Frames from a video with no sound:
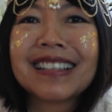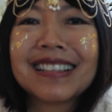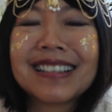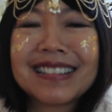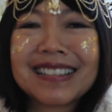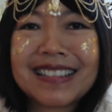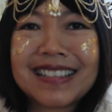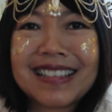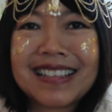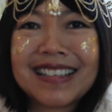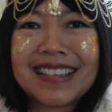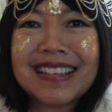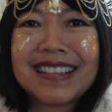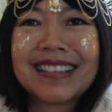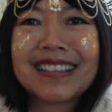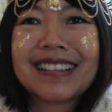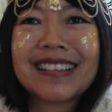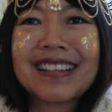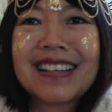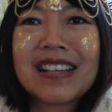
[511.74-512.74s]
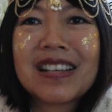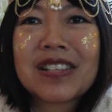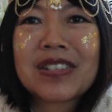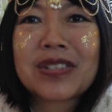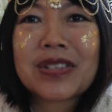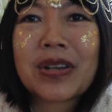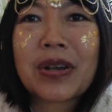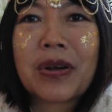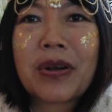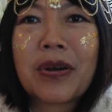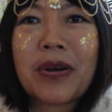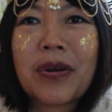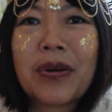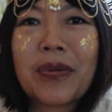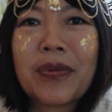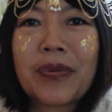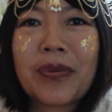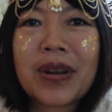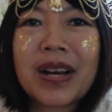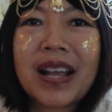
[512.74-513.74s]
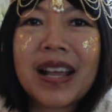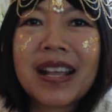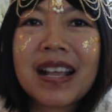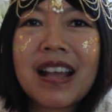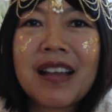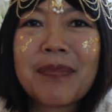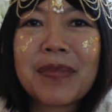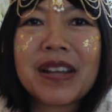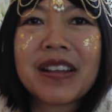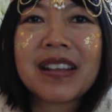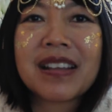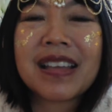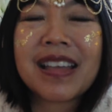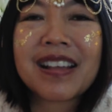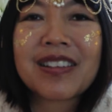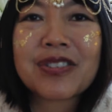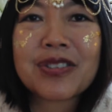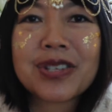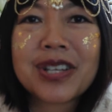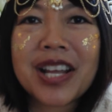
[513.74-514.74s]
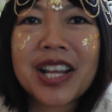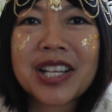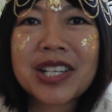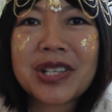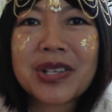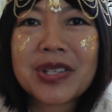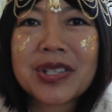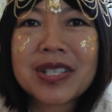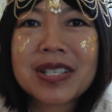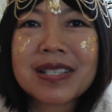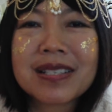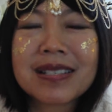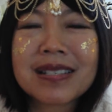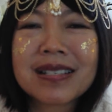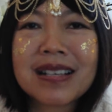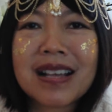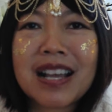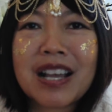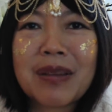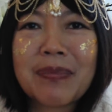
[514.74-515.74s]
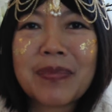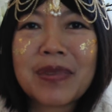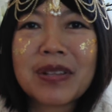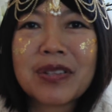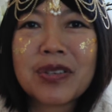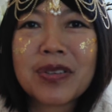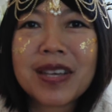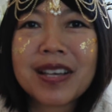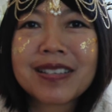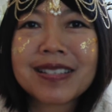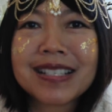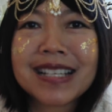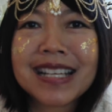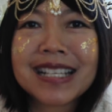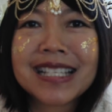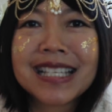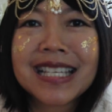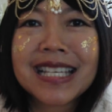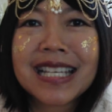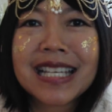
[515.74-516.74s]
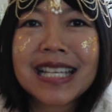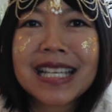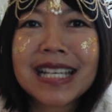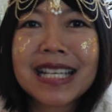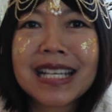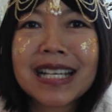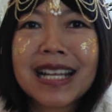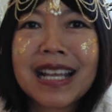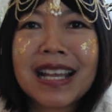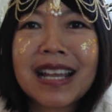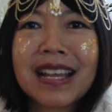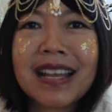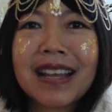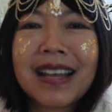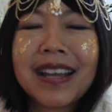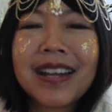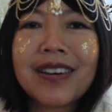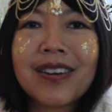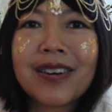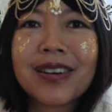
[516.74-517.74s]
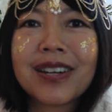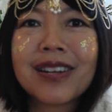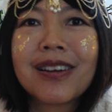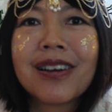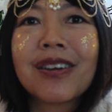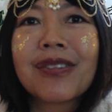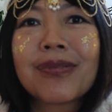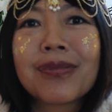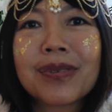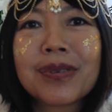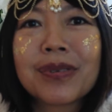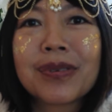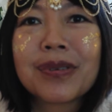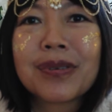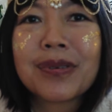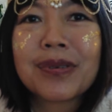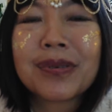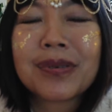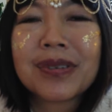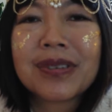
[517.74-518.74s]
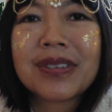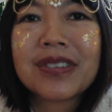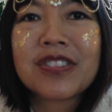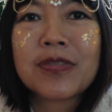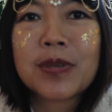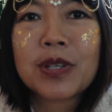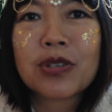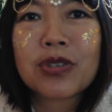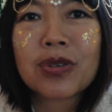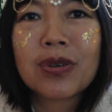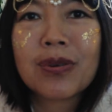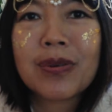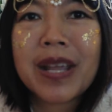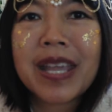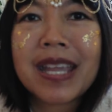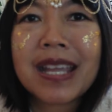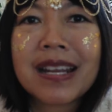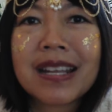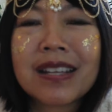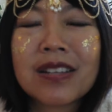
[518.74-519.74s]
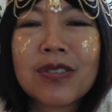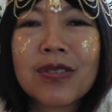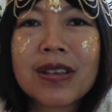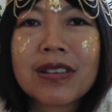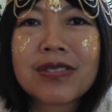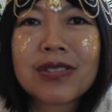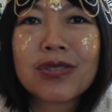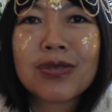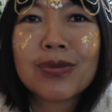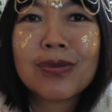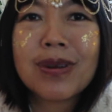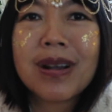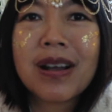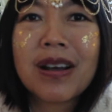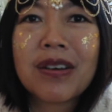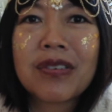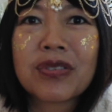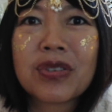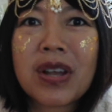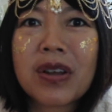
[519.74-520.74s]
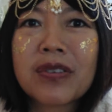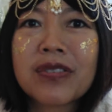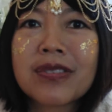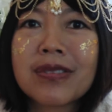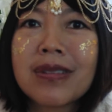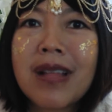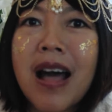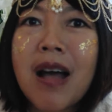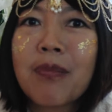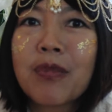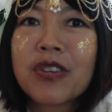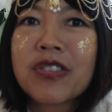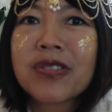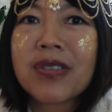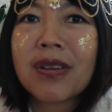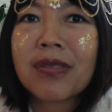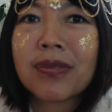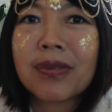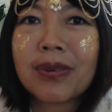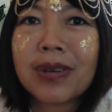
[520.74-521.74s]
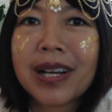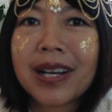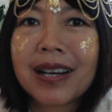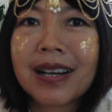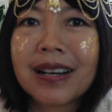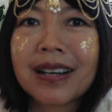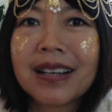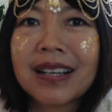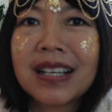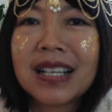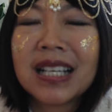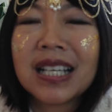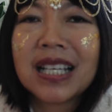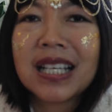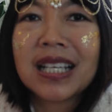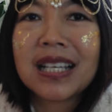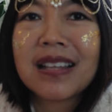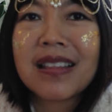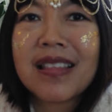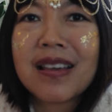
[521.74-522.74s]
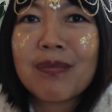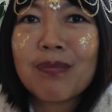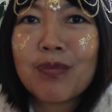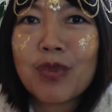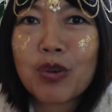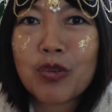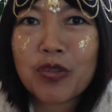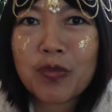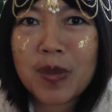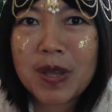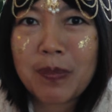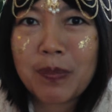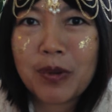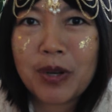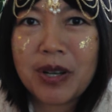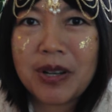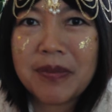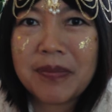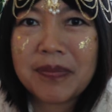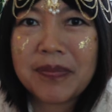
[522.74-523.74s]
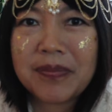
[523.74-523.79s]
See? So when I got my cancer diagnosis in 2018, I'd already gone through a spiritual awakening in 2012, so I was a lot more self-aware than most people,